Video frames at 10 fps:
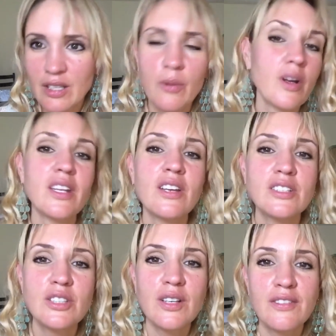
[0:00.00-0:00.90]
So what you
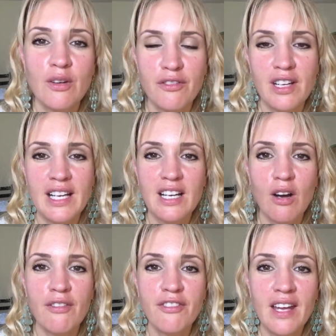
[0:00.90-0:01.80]
can do if you're feeling a
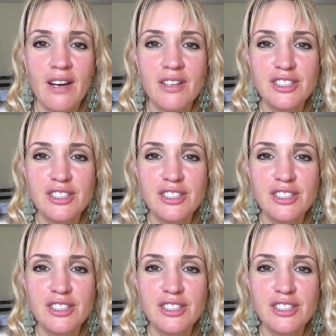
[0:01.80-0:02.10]
lot of fear